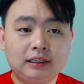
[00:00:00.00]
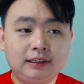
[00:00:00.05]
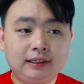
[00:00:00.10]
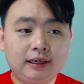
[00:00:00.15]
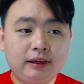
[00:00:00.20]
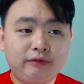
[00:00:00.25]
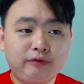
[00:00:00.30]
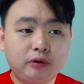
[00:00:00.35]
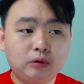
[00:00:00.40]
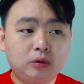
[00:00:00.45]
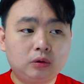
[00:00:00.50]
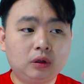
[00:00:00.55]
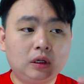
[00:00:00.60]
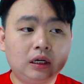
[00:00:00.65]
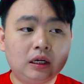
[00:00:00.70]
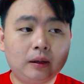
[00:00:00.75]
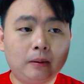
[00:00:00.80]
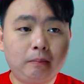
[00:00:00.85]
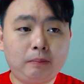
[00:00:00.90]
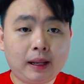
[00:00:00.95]
If you
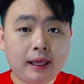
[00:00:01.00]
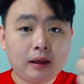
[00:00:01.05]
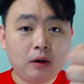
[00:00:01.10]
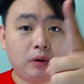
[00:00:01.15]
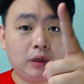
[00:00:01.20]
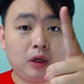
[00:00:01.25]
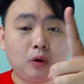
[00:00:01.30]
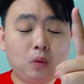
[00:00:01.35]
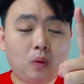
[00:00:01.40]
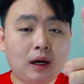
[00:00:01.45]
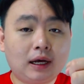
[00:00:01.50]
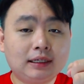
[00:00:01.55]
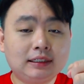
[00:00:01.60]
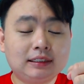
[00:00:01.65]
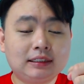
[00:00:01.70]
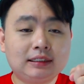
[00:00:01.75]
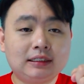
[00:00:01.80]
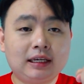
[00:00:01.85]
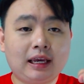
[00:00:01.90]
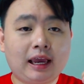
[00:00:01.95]
play only
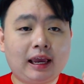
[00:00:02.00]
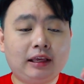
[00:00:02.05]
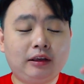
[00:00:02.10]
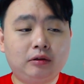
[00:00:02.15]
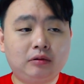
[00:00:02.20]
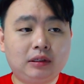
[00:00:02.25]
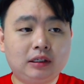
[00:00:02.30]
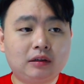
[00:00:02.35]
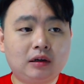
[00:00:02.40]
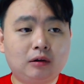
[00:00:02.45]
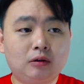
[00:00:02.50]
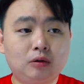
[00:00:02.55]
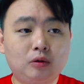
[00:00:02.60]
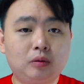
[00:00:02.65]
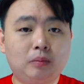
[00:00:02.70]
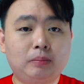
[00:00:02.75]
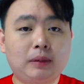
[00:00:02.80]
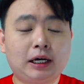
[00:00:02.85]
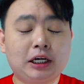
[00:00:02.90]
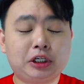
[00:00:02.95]
once and you did not
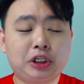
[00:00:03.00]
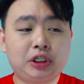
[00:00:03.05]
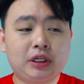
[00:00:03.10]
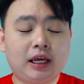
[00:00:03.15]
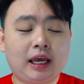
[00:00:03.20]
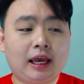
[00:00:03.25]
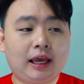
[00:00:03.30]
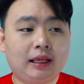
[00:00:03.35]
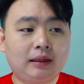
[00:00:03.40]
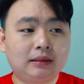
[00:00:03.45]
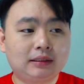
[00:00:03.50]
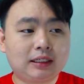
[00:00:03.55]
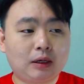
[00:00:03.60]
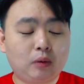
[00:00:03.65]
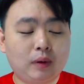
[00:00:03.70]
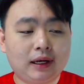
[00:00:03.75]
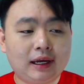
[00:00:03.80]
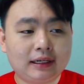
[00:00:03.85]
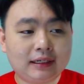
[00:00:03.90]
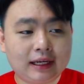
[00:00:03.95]
loot much and
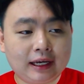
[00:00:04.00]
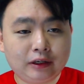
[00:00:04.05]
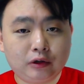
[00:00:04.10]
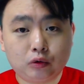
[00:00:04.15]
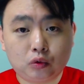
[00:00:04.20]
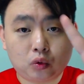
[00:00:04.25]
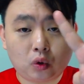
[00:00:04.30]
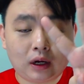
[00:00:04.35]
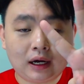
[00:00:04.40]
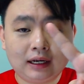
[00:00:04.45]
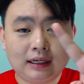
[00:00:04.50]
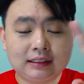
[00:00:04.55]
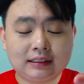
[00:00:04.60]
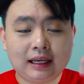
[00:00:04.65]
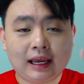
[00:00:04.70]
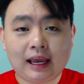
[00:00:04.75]
someone attacked you twice,